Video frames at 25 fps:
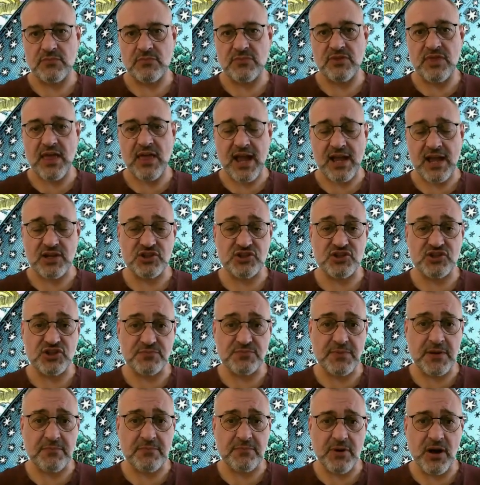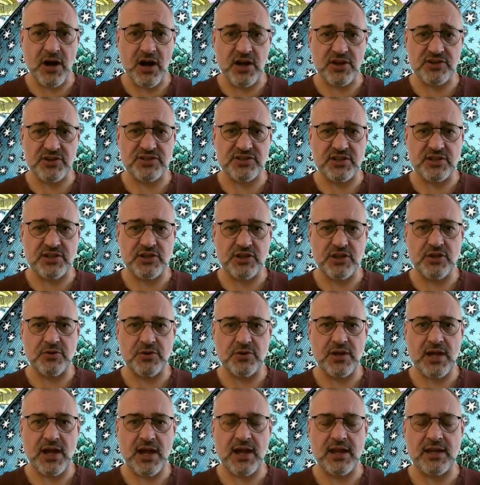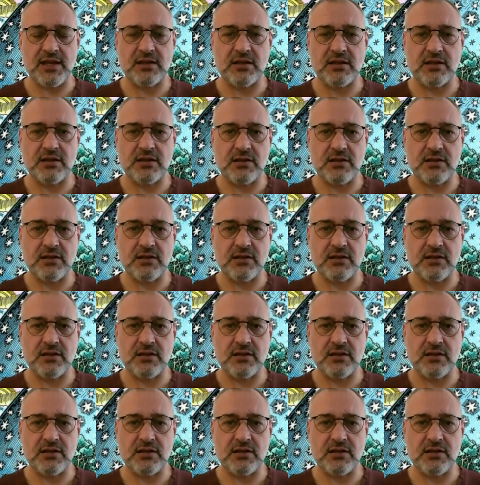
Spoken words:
That has just been passed in the UK.